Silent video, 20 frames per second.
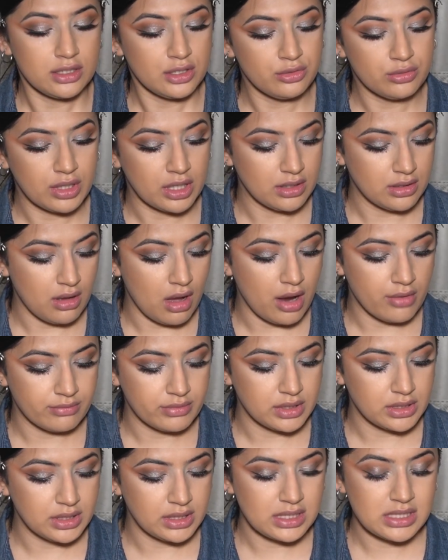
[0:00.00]
You cannot
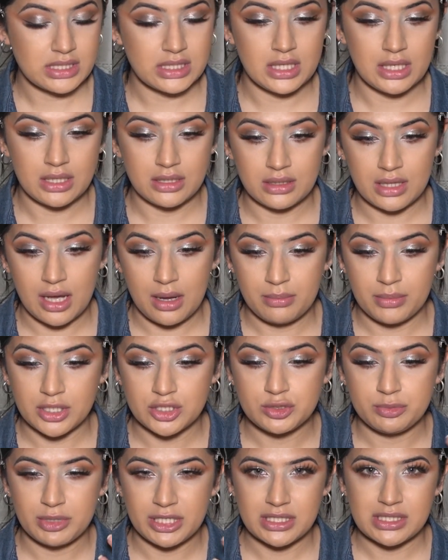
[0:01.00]
really see it that
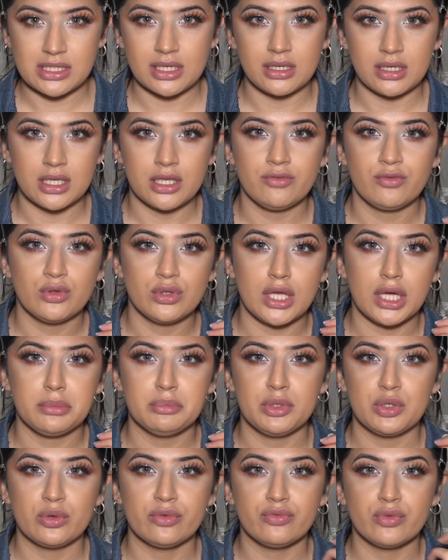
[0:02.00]
much, but it's gonna give you that
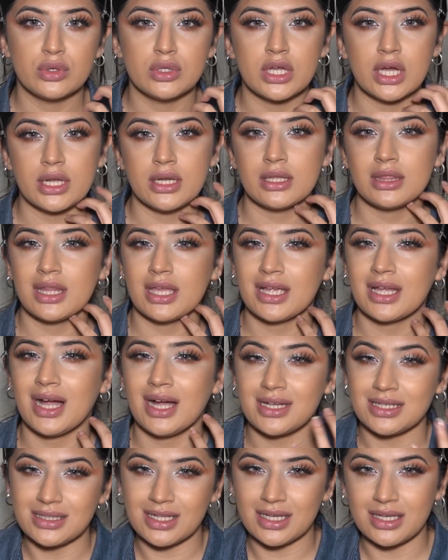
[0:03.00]
beautiful kind of like
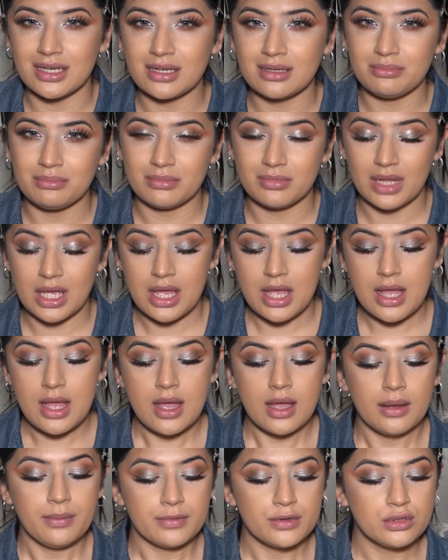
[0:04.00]
highlighted
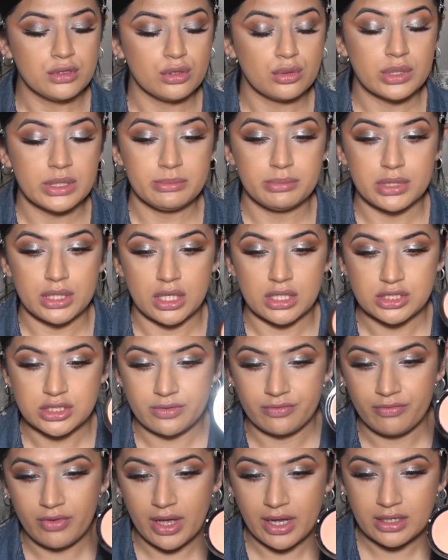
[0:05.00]
glowy blush
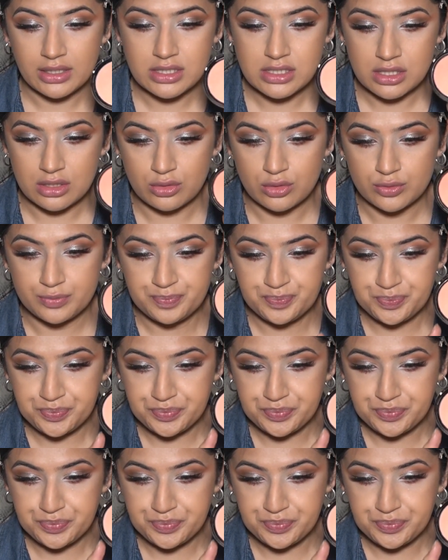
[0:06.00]
effect. So